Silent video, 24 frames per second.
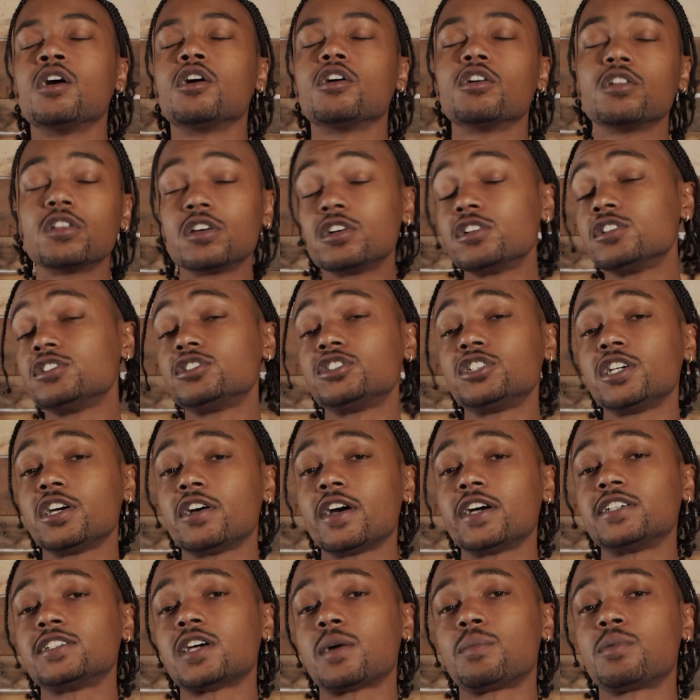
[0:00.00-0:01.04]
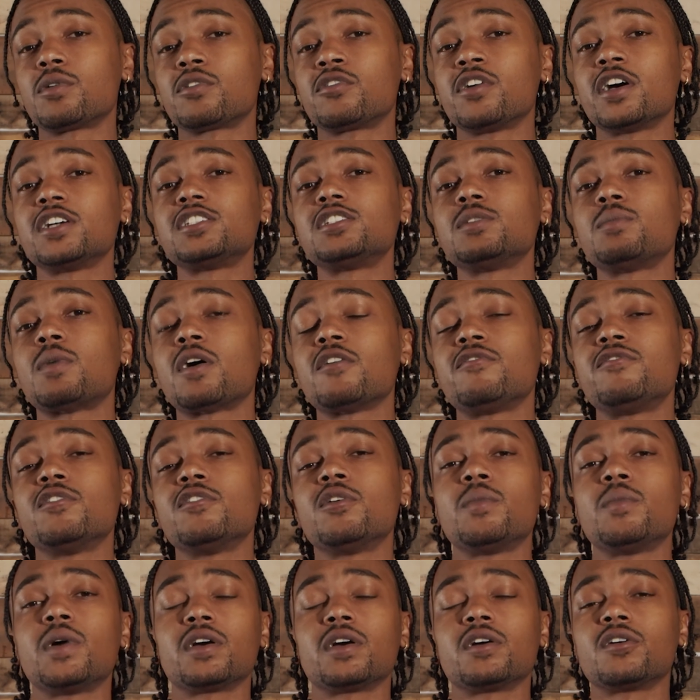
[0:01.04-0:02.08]
Earlier this year, as I progressed in my
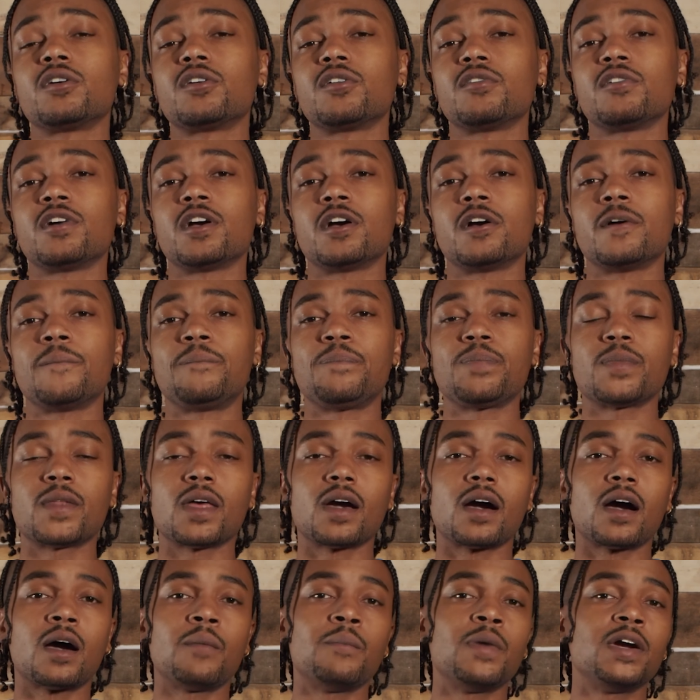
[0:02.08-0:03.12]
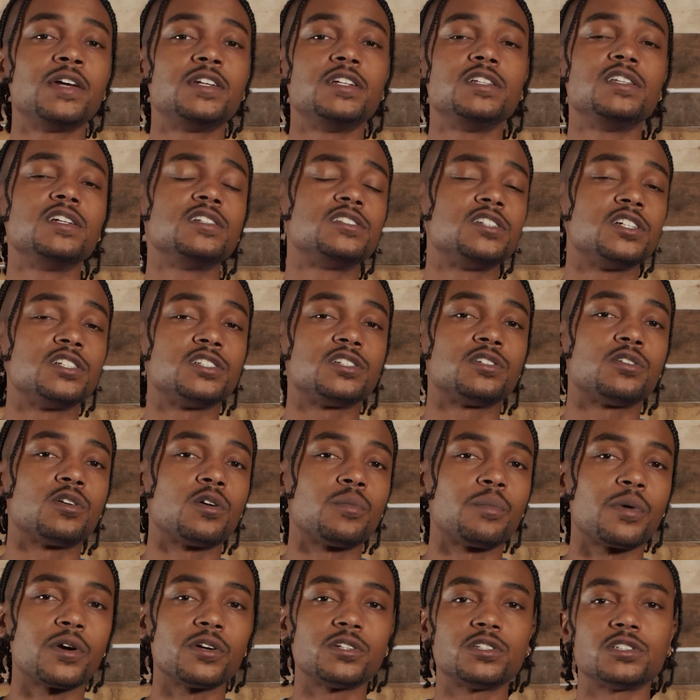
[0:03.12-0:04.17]
filmmaking career, I made the decision on
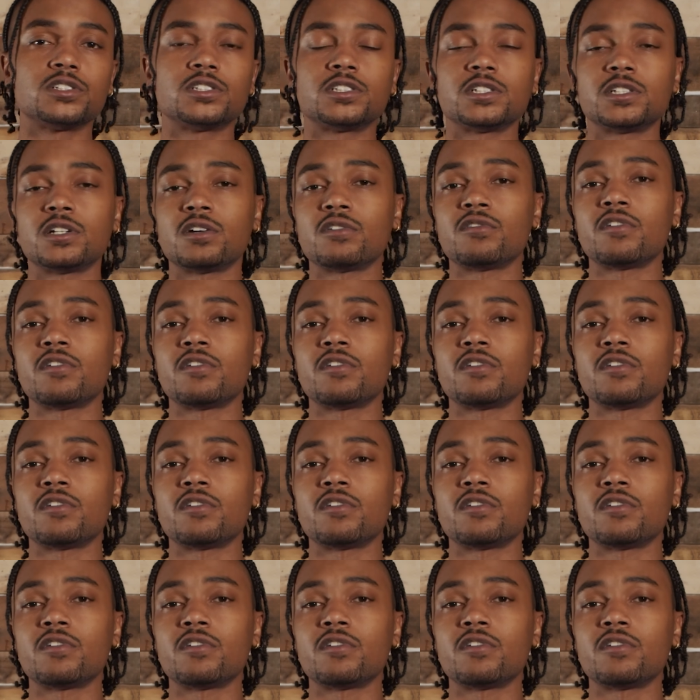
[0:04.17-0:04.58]
purchasing a